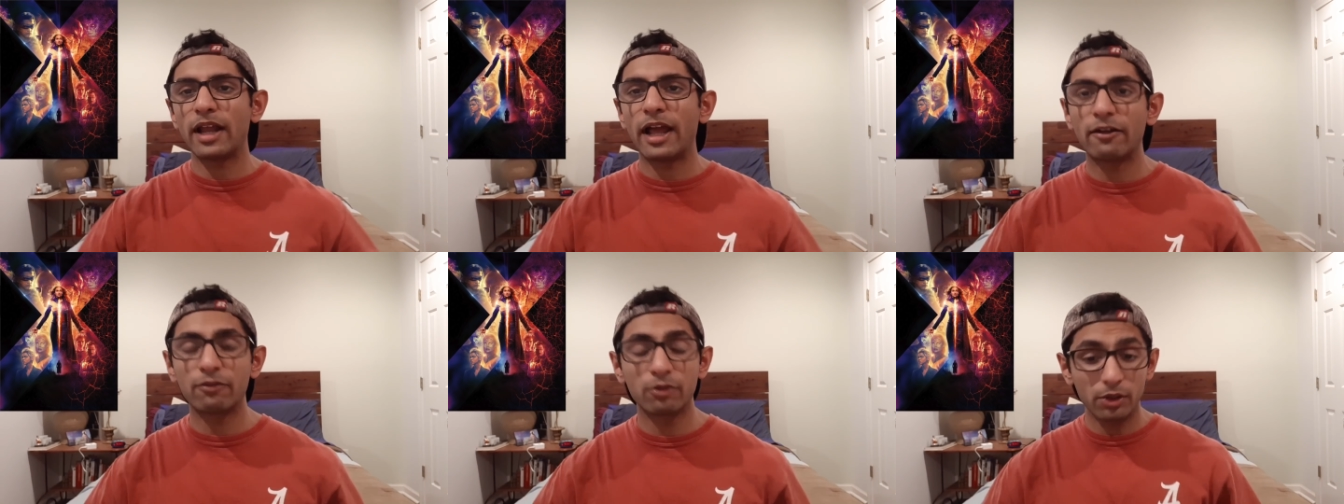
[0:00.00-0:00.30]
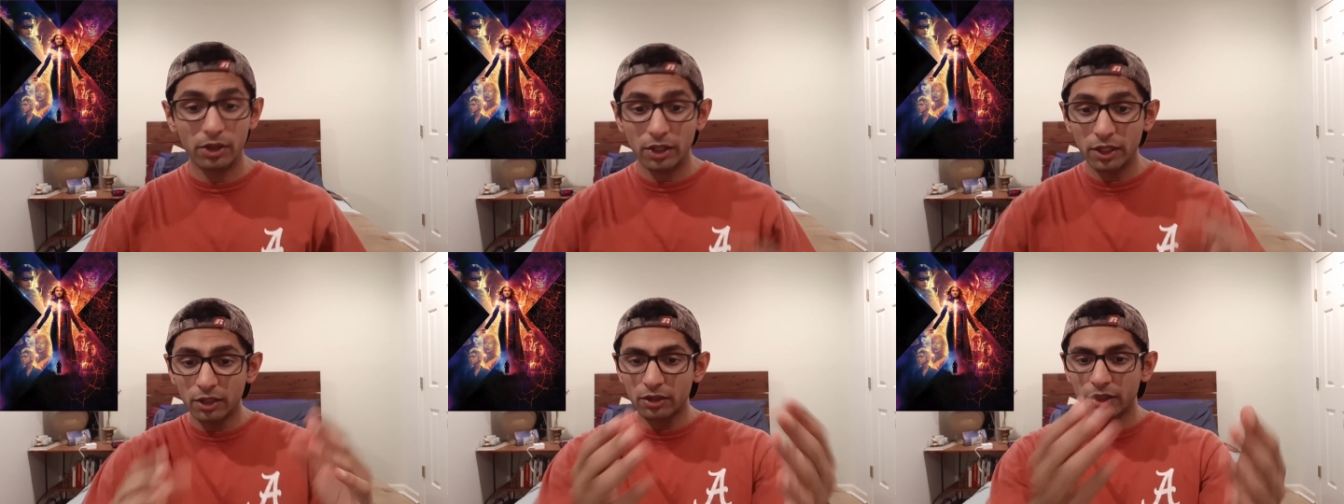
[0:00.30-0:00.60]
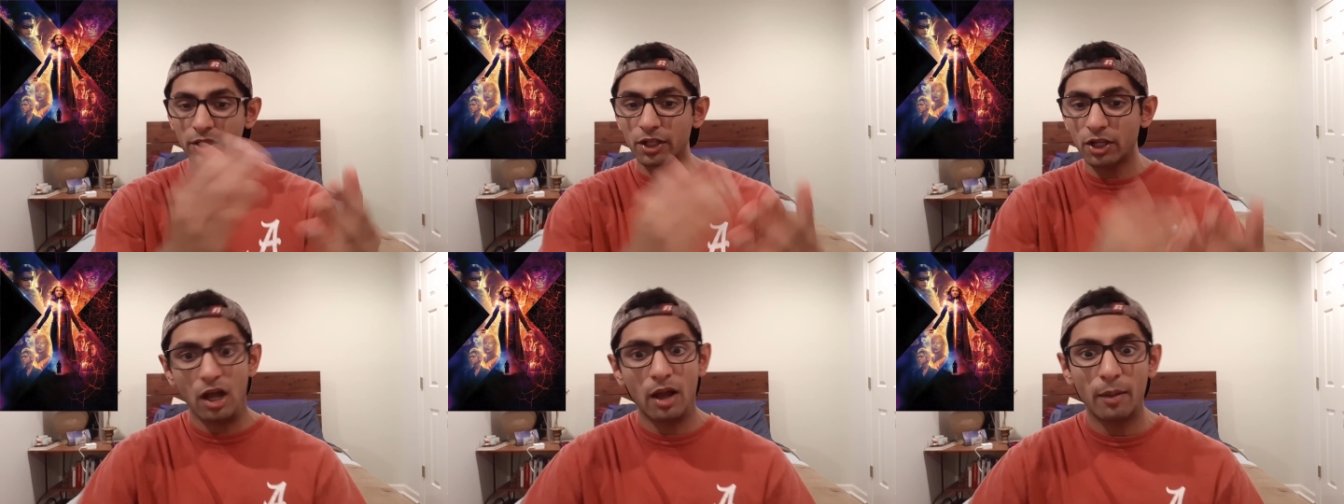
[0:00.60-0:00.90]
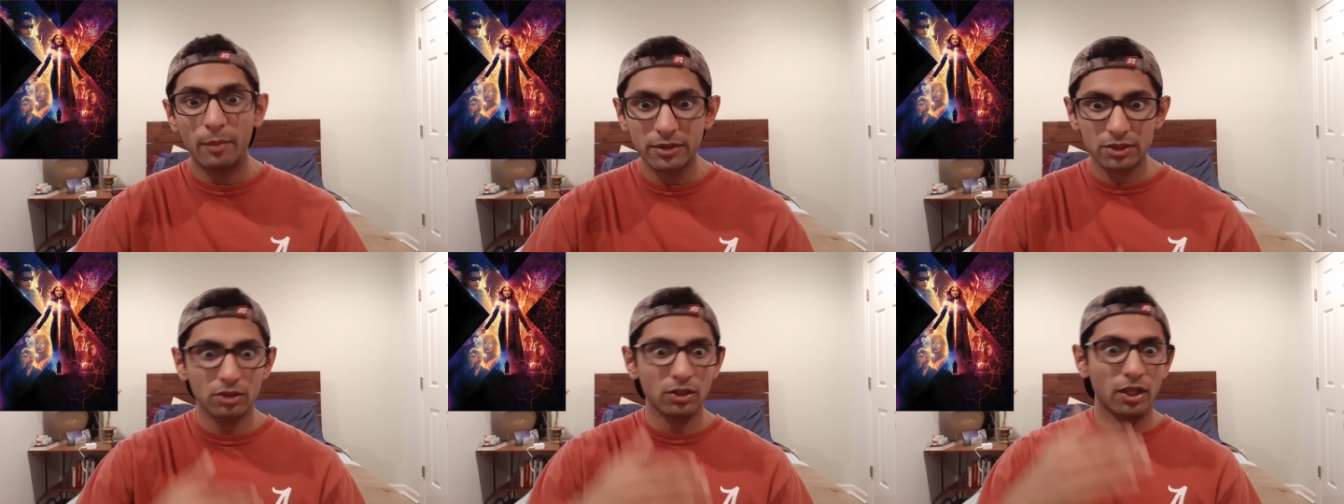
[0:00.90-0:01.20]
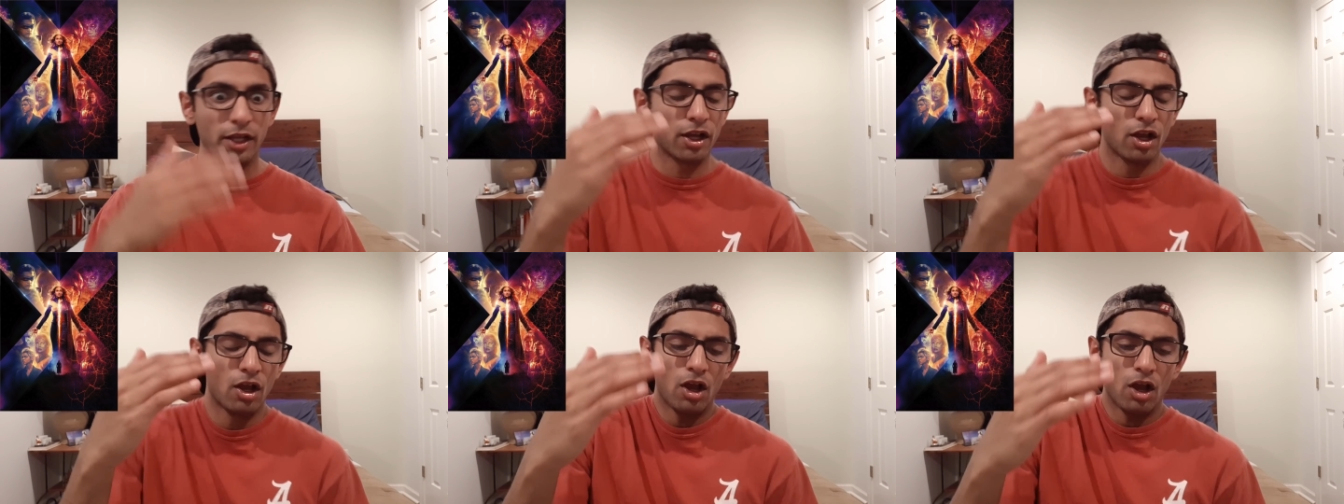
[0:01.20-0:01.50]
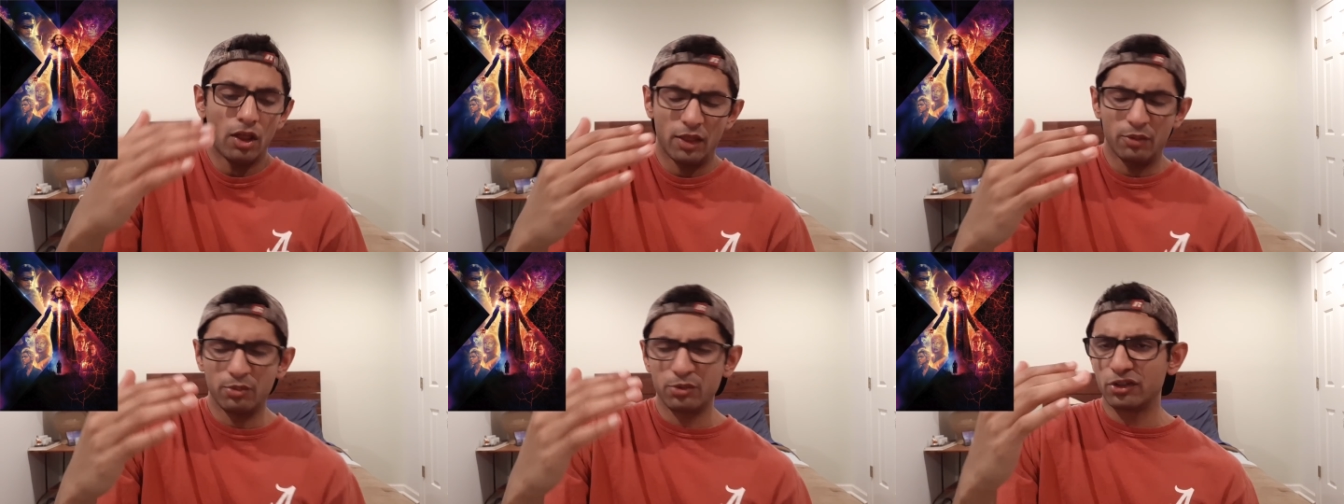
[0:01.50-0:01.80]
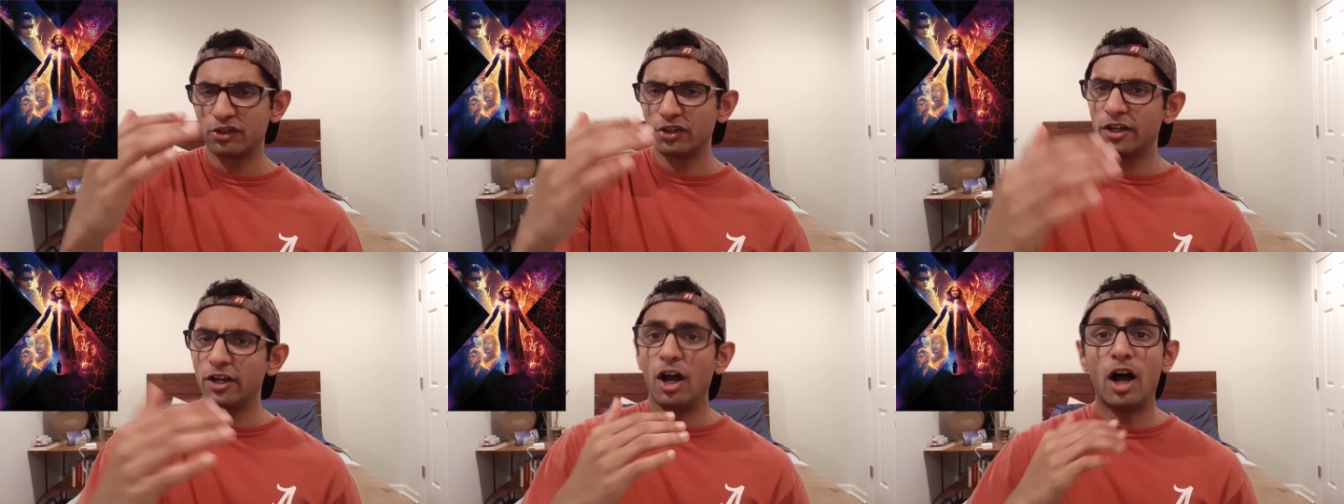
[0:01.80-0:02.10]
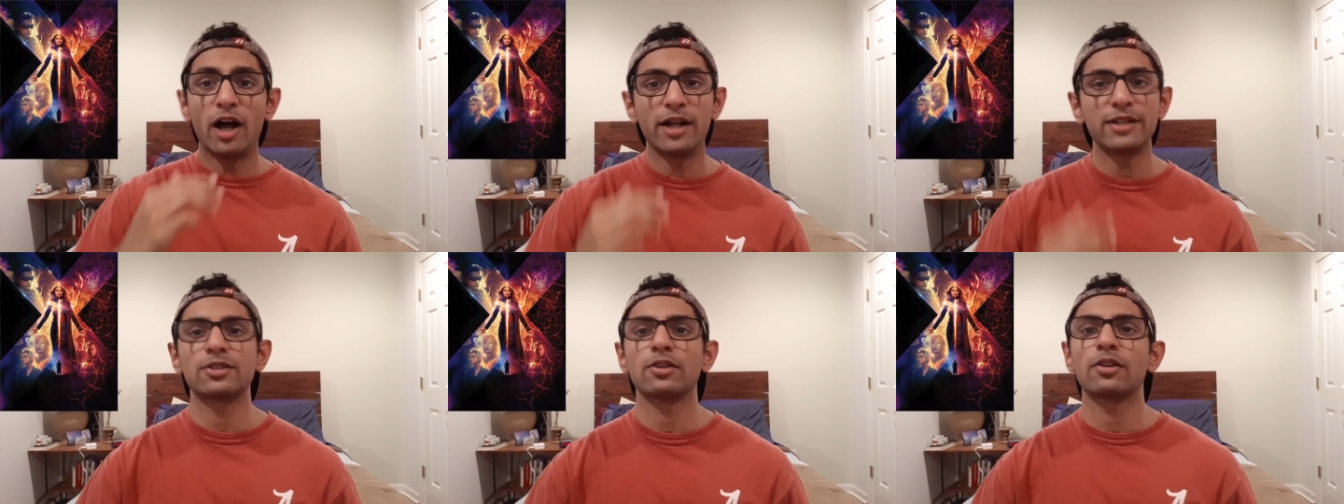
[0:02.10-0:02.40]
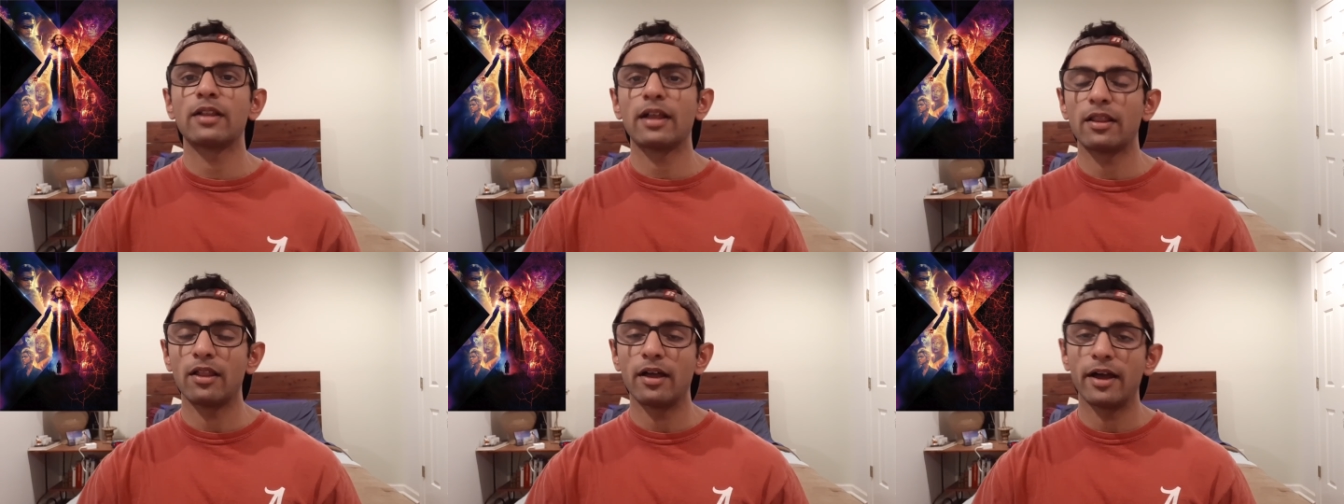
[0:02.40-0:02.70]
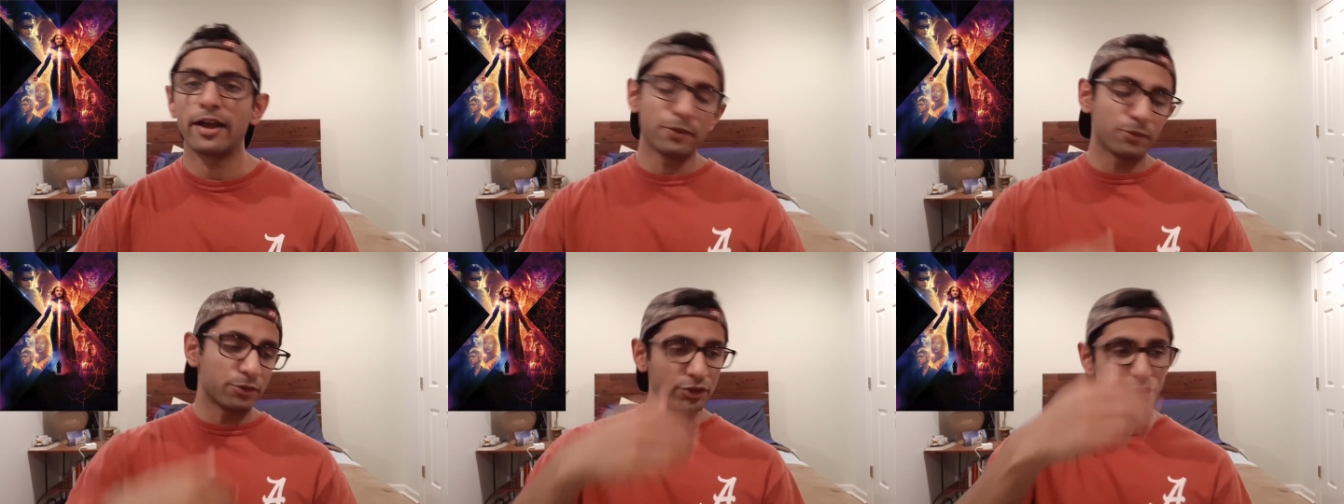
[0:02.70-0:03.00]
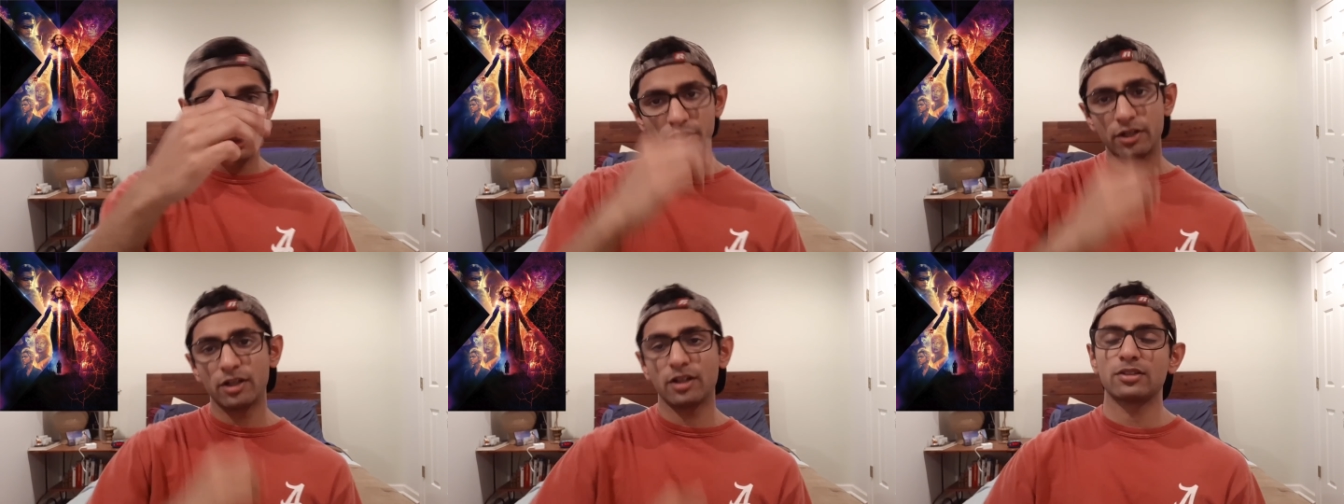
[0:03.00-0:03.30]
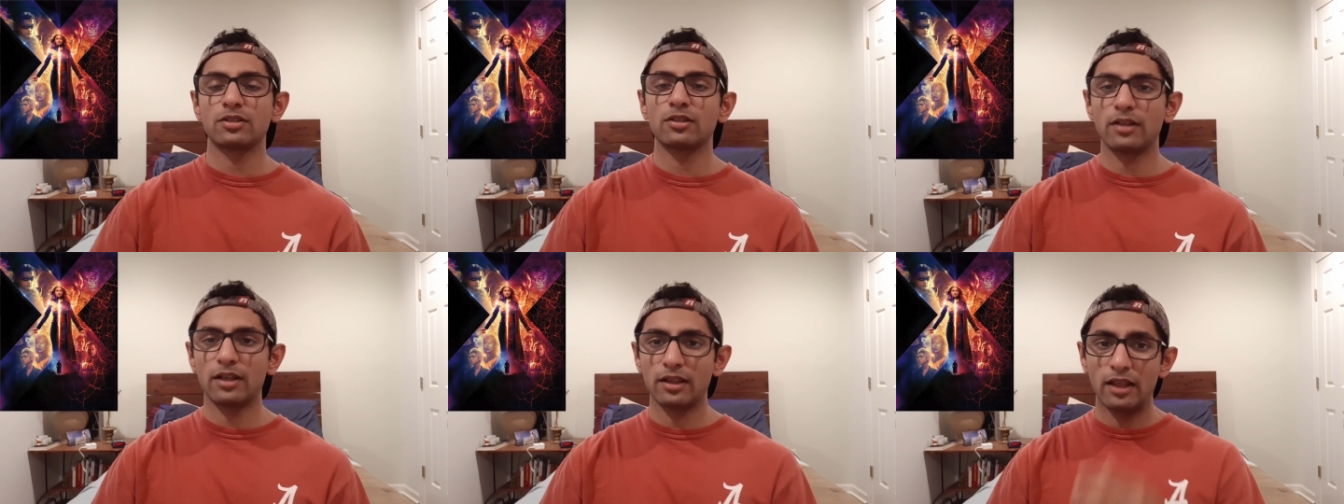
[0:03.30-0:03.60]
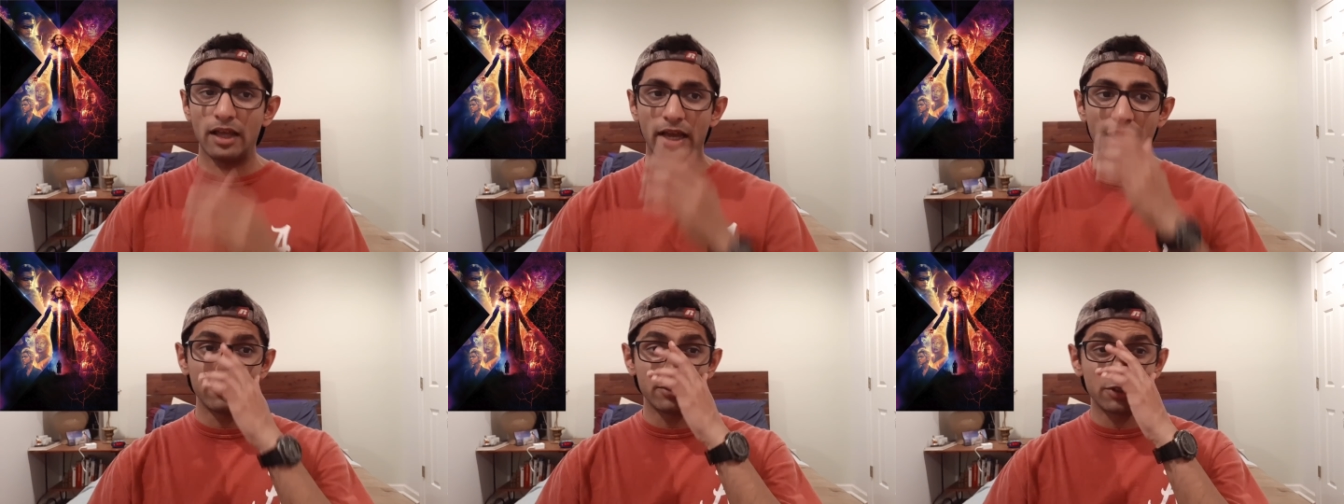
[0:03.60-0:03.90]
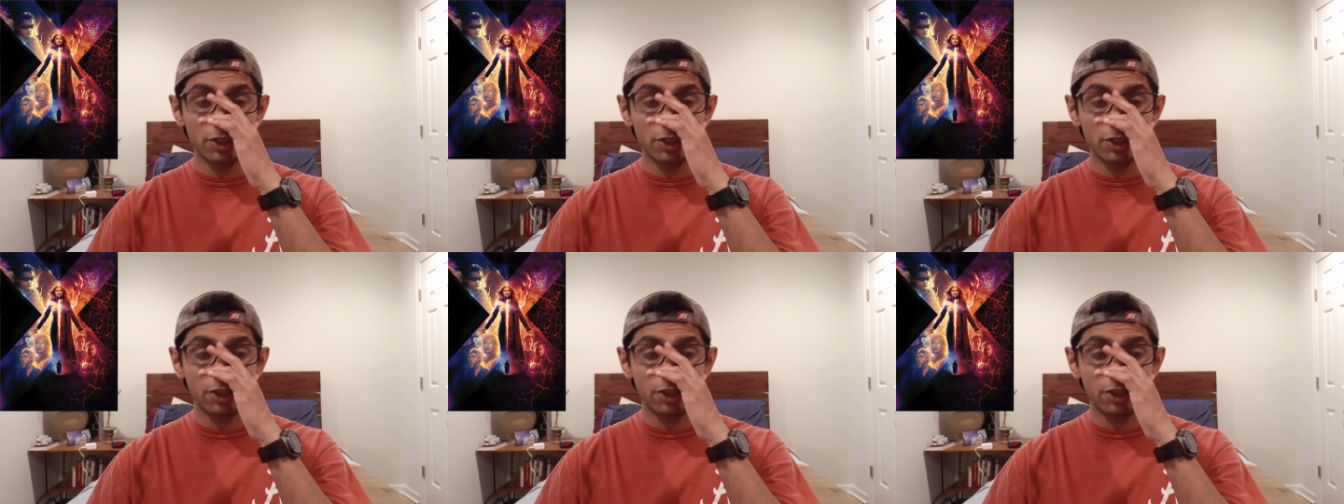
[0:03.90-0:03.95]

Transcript: Everyone, literally the comments are like, that was good until that line. It was good until that line.